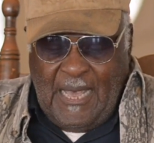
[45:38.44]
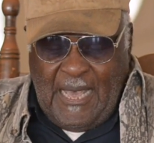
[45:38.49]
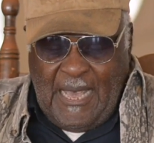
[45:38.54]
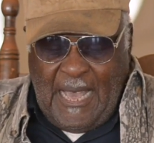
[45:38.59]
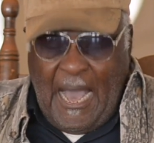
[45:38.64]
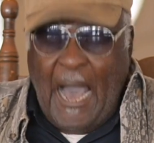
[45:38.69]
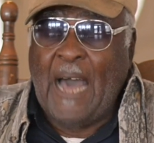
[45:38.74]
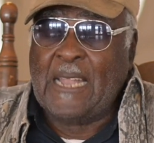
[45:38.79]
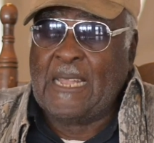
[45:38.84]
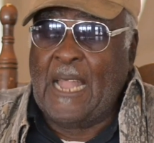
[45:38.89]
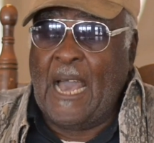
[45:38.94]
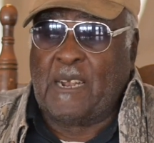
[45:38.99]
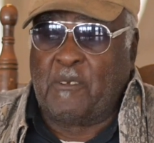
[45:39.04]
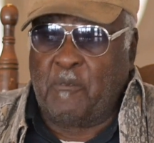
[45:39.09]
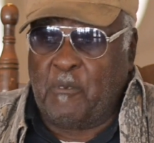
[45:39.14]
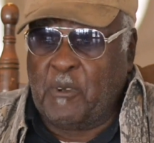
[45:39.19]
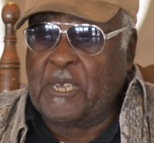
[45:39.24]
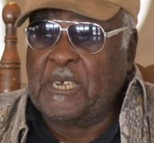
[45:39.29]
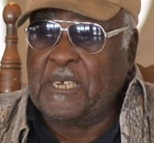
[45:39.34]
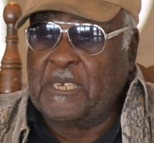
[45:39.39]
I like to
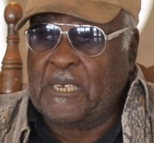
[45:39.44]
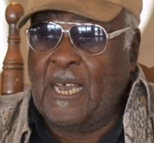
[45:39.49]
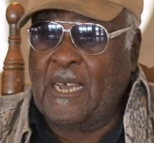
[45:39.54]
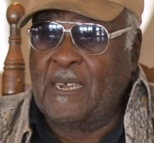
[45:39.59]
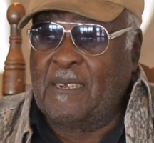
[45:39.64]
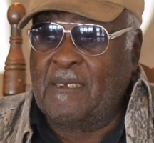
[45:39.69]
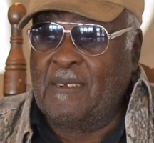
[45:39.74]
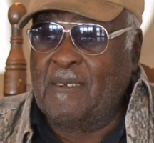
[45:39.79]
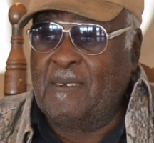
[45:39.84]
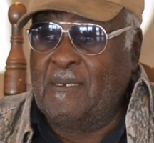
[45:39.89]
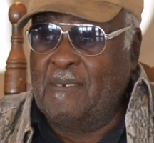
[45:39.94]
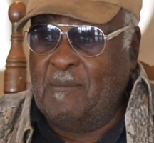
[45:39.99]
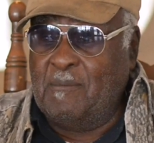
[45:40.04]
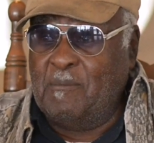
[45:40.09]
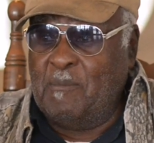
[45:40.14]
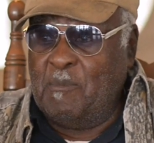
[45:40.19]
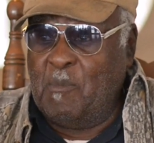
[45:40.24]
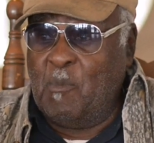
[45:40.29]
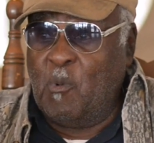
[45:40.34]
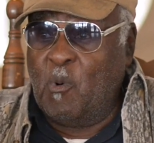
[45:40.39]
forget that.
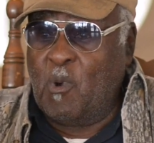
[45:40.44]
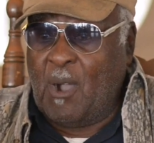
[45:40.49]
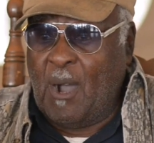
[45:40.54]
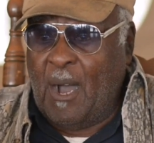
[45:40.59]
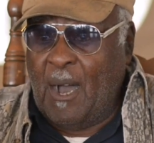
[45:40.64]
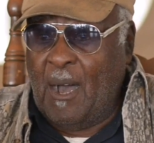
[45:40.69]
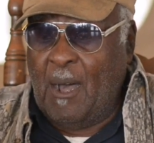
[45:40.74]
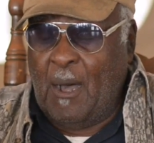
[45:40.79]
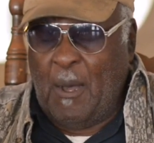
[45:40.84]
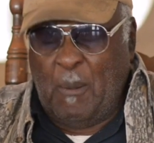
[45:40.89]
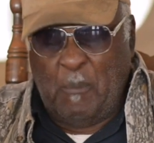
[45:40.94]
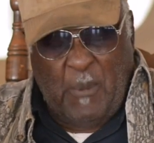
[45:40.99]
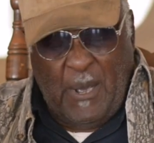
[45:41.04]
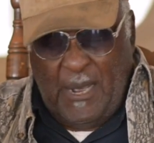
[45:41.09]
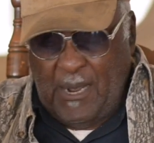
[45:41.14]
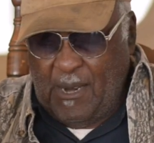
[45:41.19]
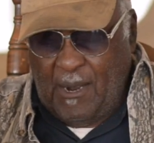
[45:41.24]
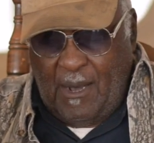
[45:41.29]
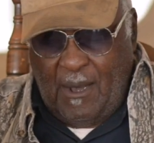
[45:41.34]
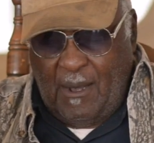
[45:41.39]

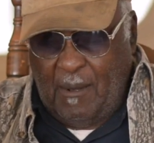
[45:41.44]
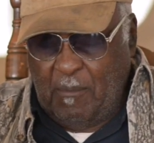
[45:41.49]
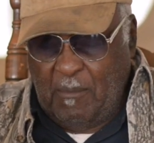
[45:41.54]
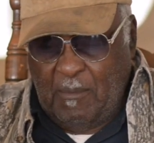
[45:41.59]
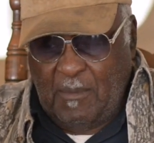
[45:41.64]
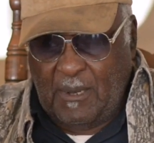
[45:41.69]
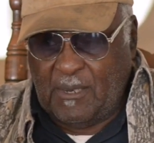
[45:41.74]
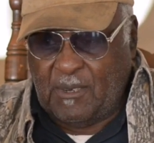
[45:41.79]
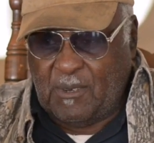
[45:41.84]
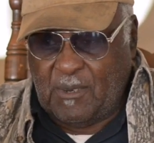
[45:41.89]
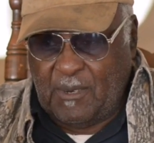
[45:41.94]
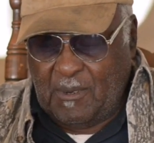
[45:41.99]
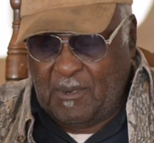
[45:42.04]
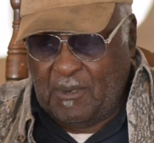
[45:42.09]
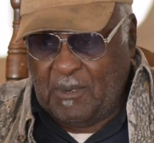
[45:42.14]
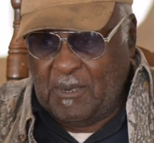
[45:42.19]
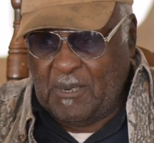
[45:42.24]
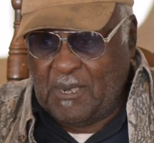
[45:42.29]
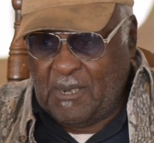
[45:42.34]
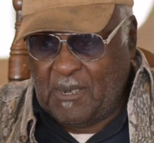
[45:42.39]
Mr.
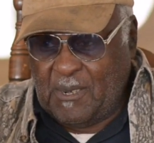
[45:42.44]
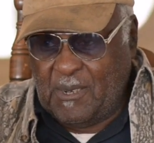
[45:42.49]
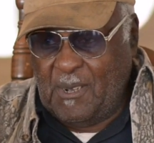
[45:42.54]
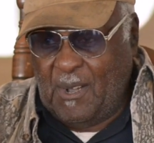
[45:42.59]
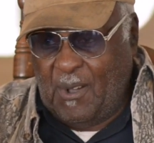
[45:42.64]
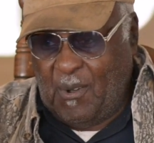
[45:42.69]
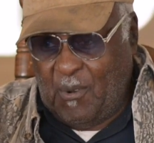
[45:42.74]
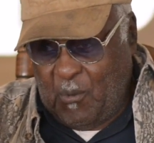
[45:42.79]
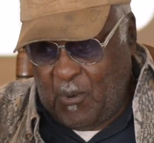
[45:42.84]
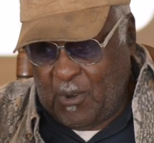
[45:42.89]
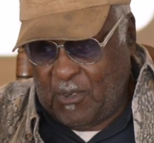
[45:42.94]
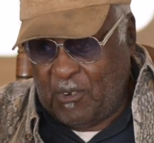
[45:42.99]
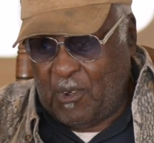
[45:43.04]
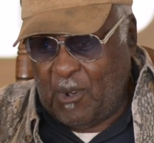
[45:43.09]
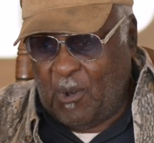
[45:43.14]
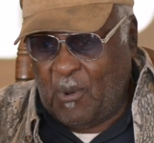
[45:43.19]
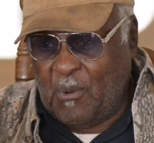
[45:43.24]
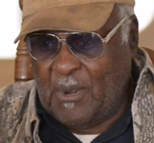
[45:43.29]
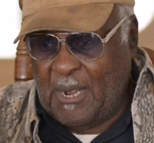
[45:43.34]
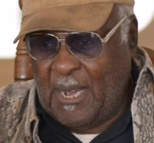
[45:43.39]
What you
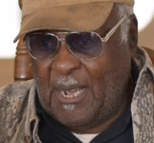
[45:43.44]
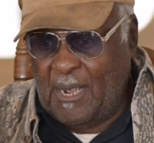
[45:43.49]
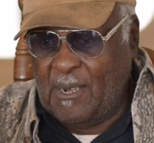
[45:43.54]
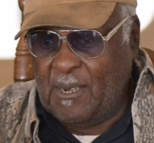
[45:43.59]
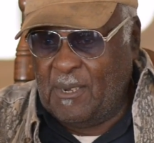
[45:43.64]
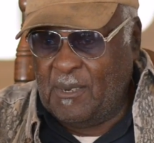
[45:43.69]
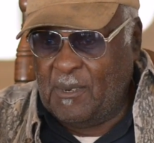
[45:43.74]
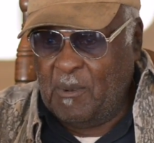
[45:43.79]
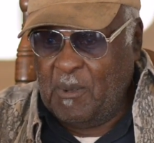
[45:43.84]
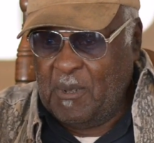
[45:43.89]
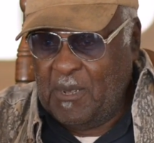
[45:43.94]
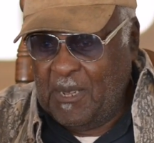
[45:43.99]
call now?